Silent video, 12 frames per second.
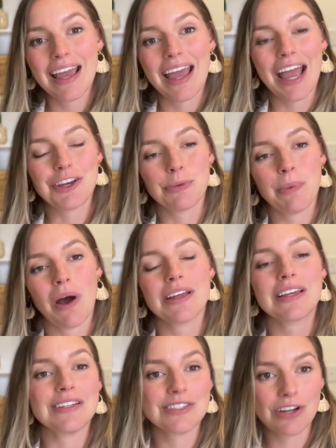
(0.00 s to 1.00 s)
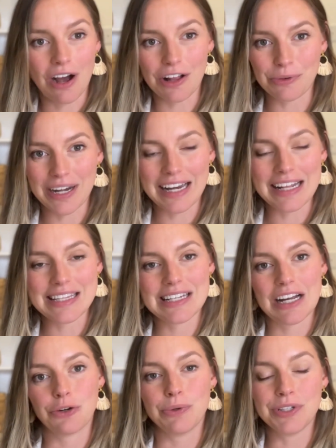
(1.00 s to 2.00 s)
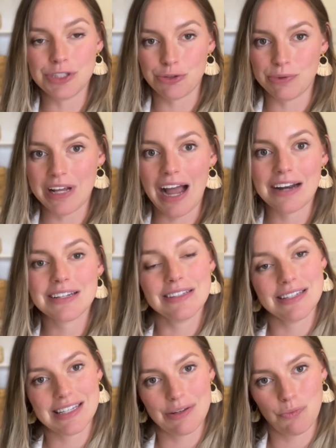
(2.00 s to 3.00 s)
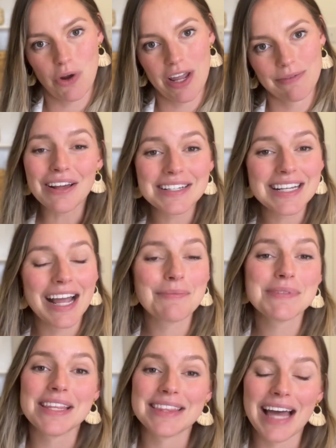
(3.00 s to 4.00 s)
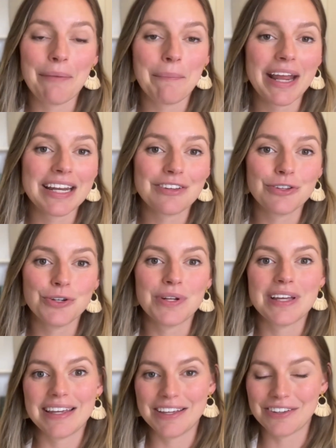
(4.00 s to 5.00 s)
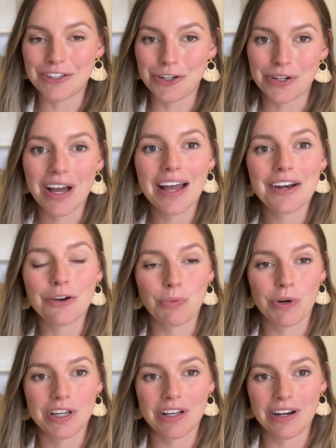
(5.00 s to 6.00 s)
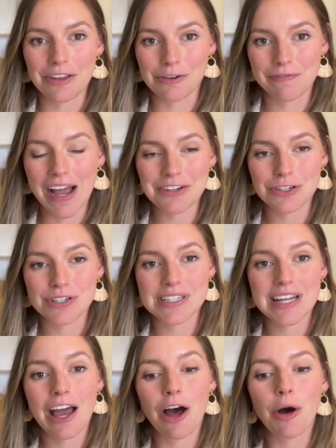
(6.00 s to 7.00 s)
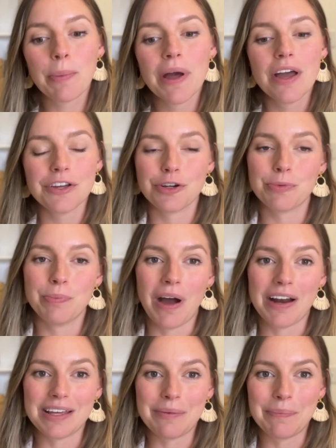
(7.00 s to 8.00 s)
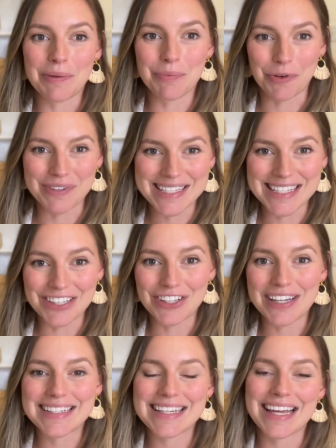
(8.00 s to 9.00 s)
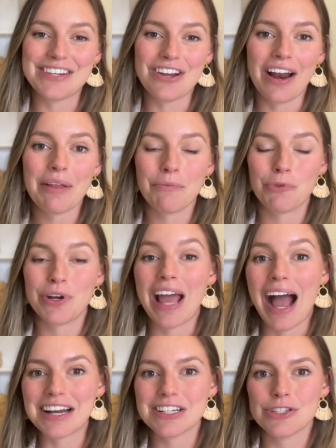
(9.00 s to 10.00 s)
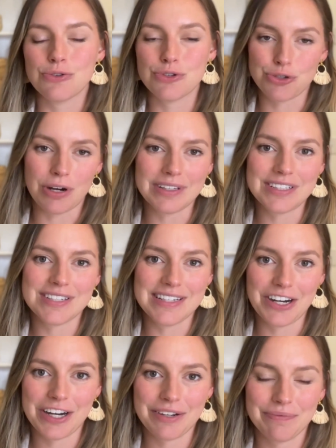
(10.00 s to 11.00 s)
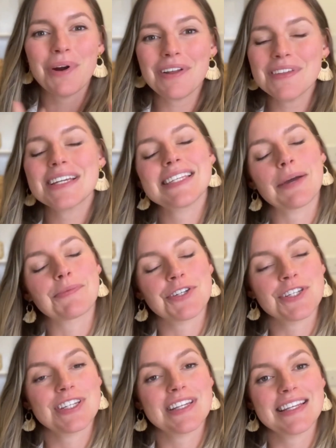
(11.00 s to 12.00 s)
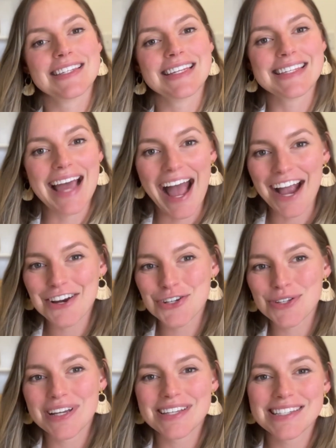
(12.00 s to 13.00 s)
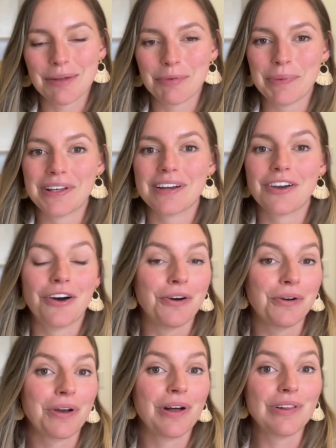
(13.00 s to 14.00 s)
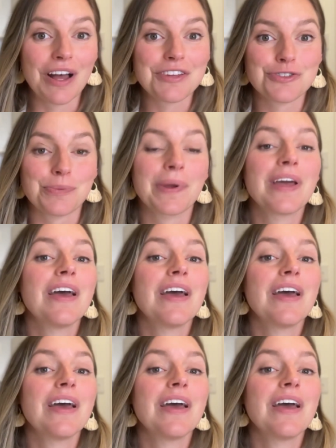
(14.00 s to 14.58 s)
and your body can tolerate it and it's not going to react in the same way. A lot of times that might include healing your gut or working on other factors to help your body be more resilient and not react so strongly to dairy. One of the exceptions to this is actually a supplement called colostrum.